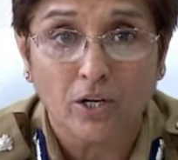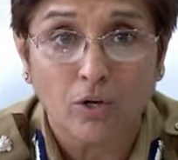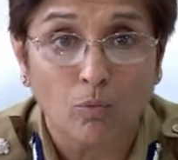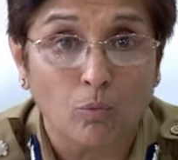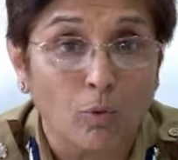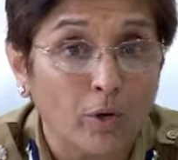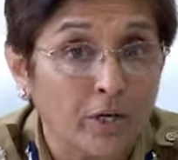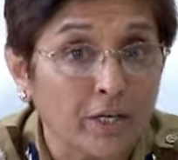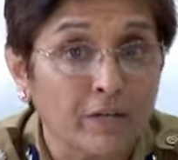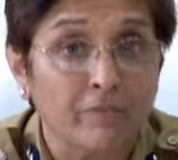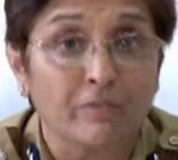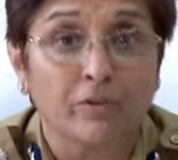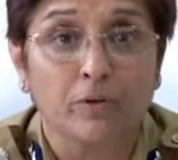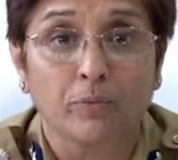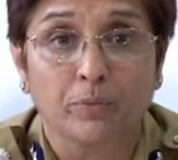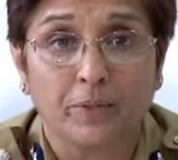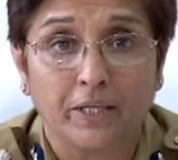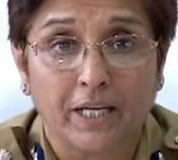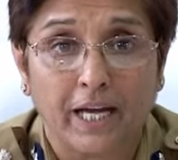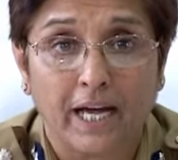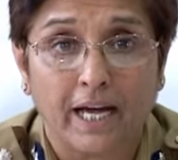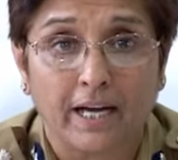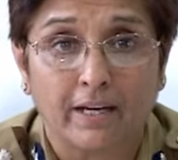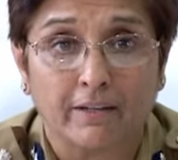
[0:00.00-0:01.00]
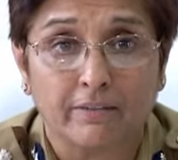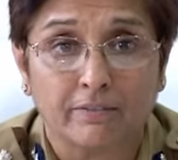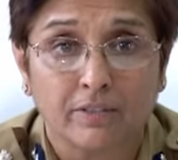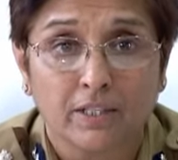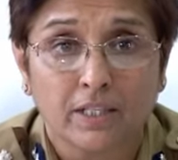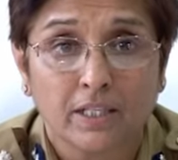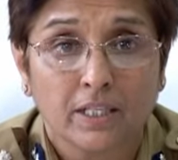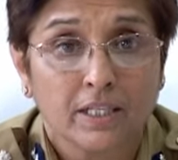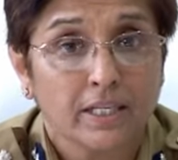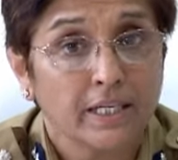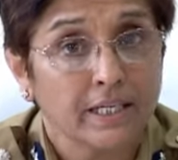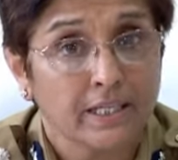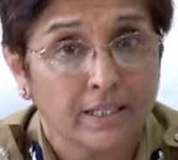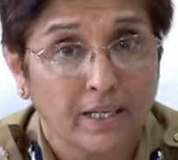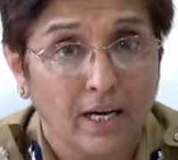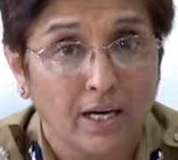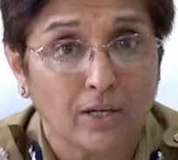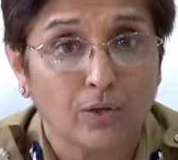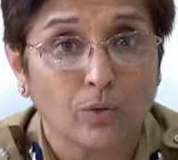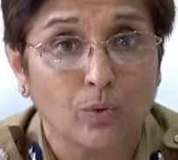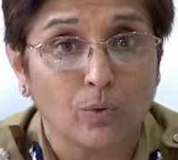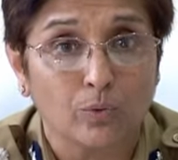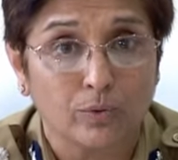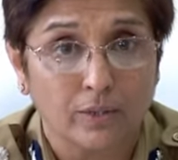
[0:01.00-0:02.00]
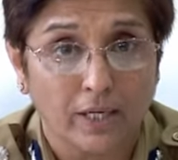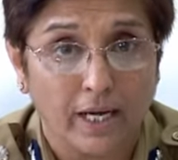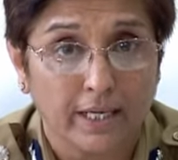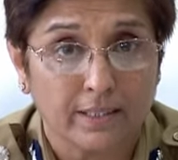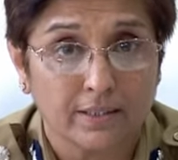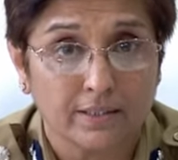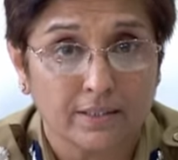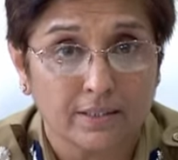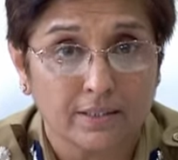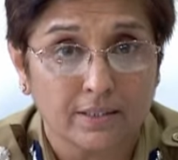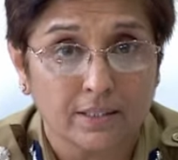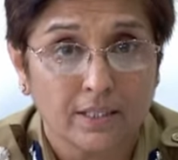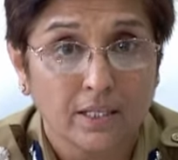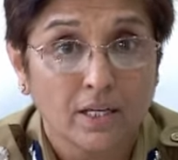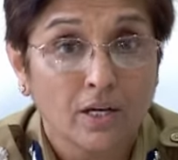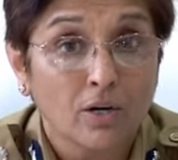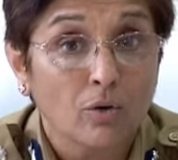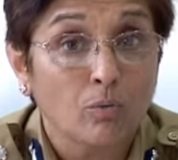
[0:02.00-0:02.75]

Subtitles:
whatever we have in our own hands,